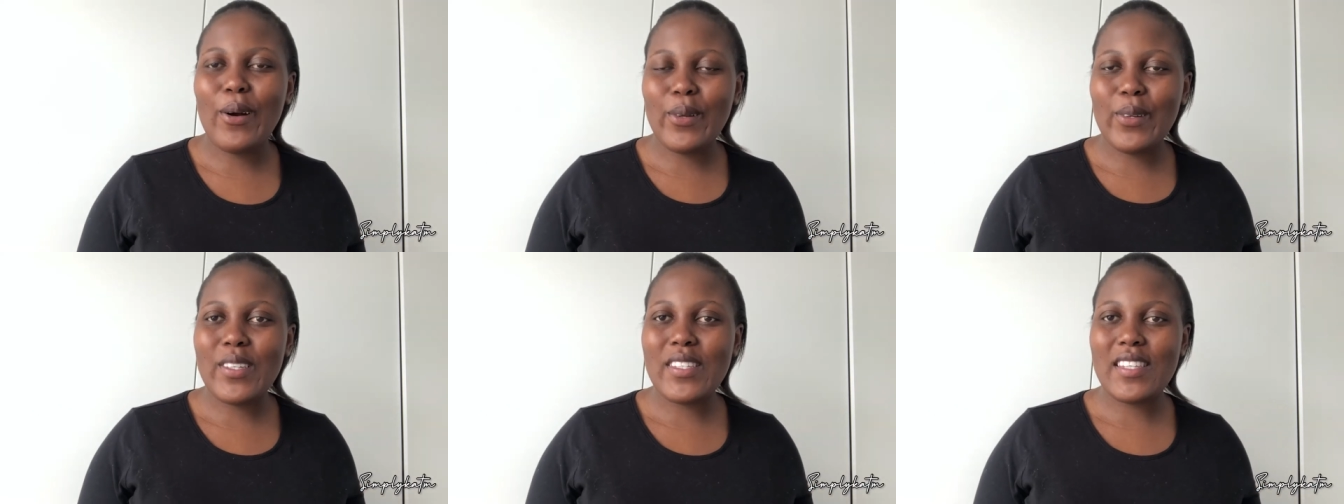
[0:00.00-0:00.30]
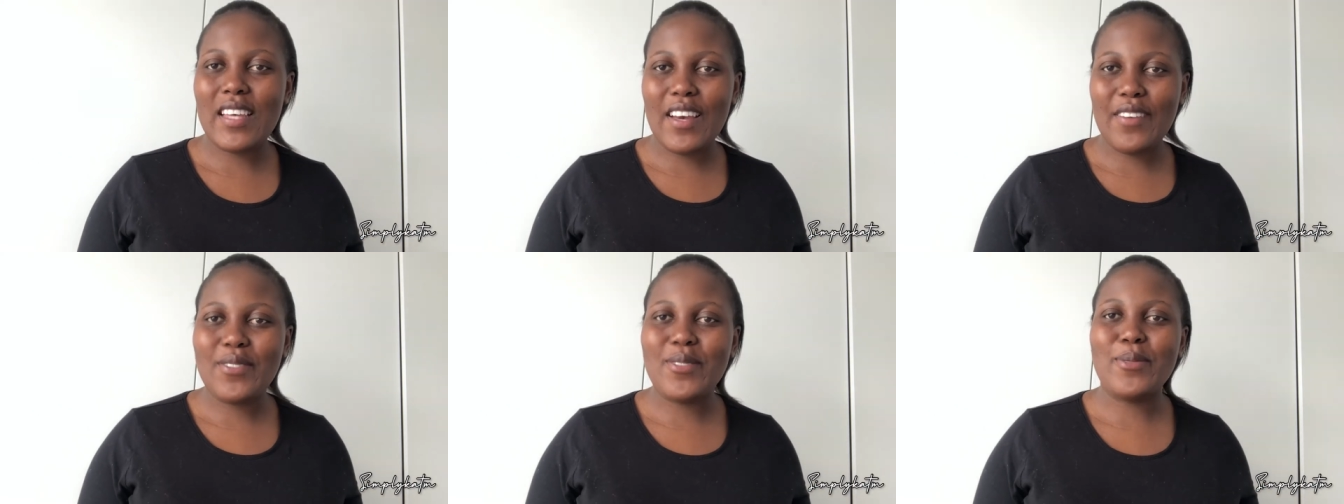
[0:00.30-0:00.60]
always
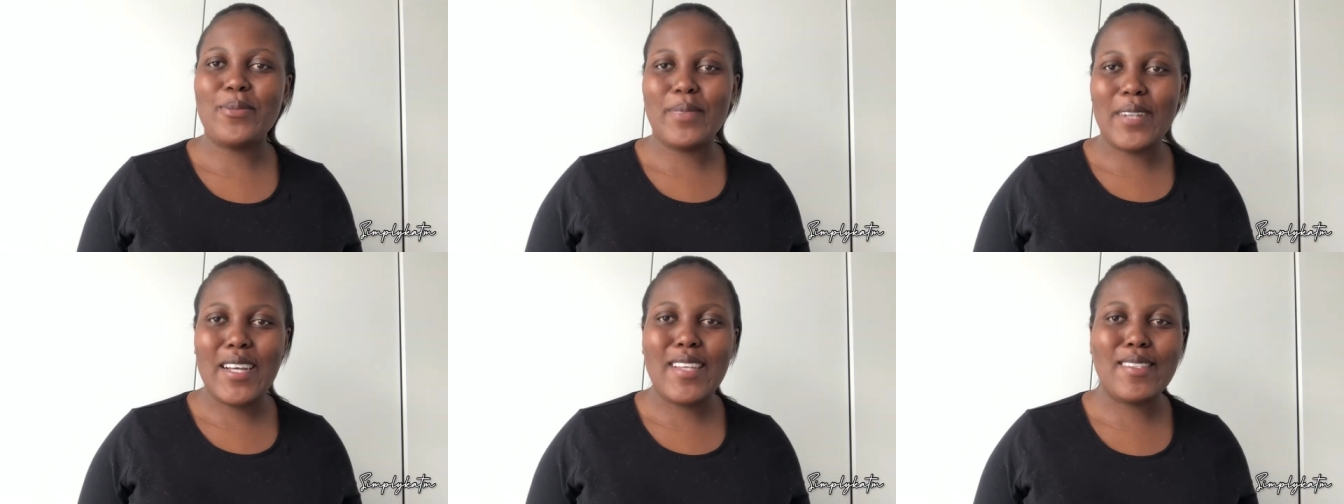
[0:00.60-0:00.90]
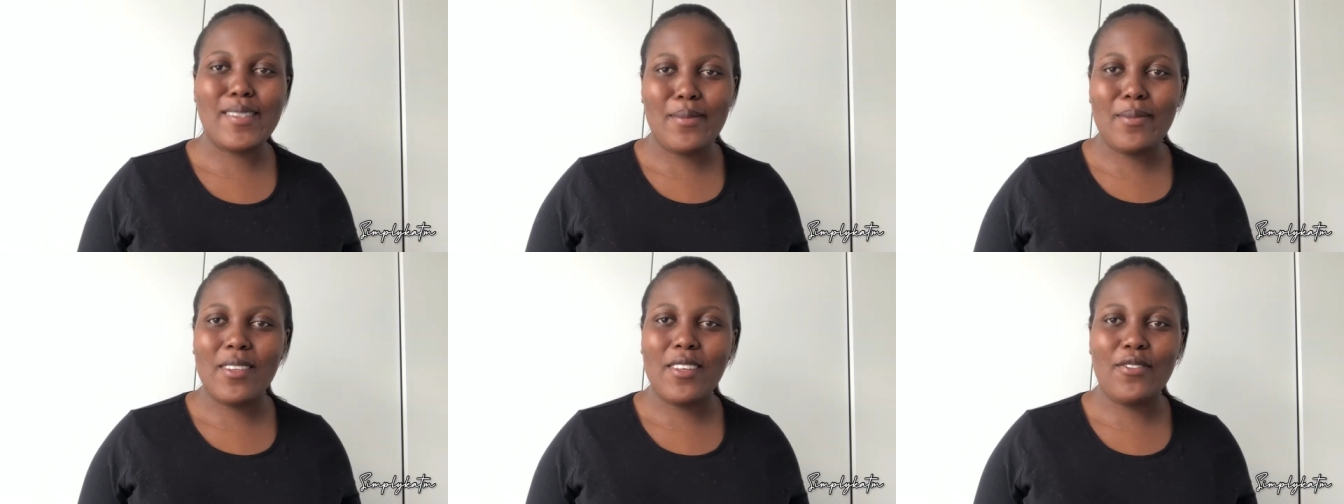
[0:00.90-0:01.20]
have to buy
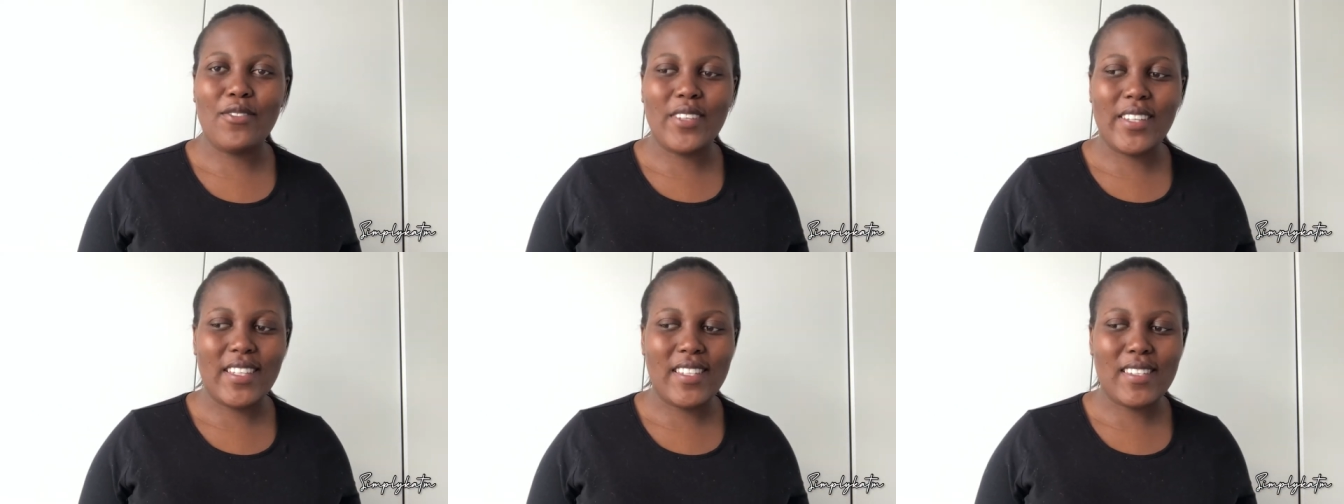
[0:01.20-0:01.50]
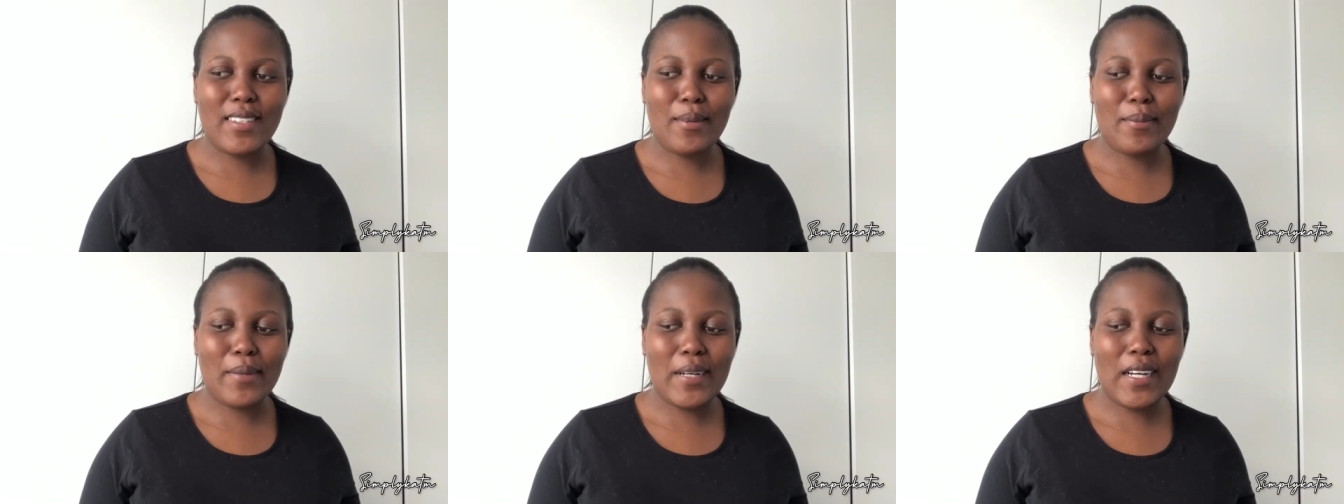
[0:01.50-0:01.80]
something for
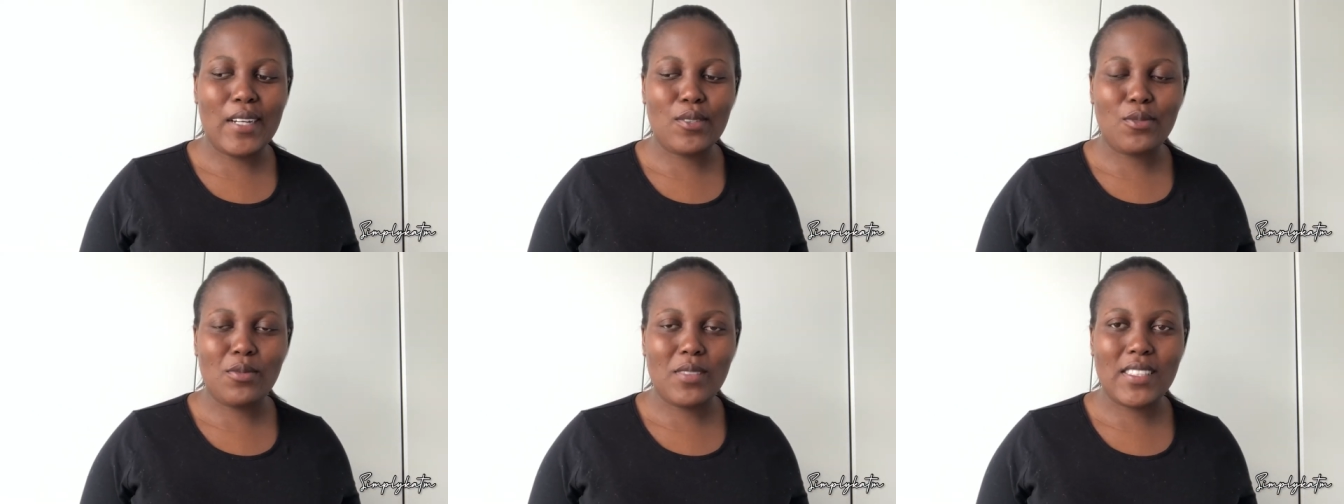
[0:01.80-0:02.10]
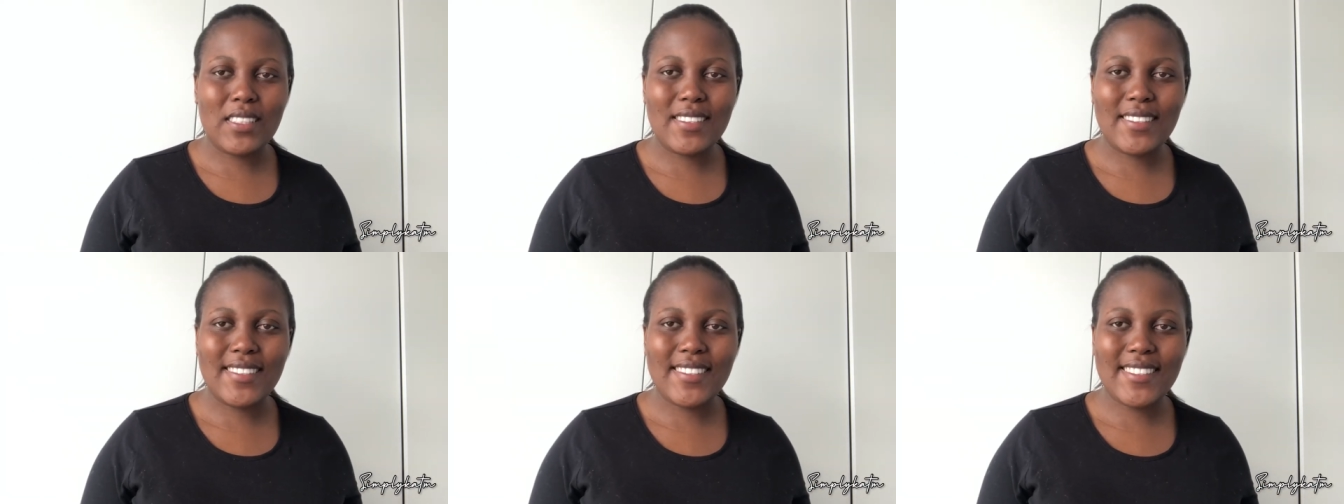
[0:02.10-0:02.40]
this
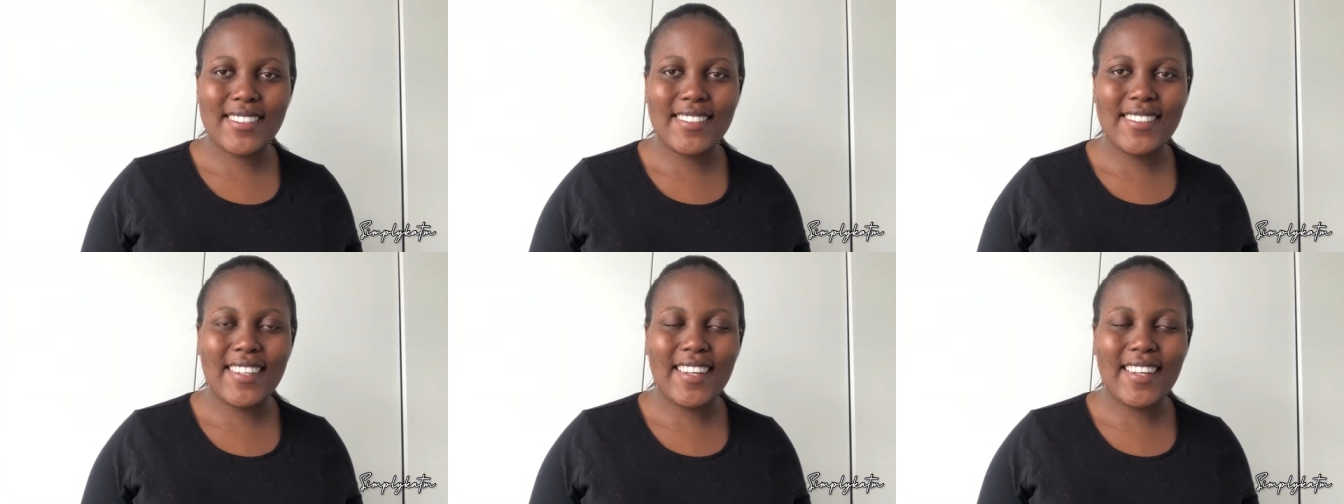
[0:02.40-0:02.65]
apartment.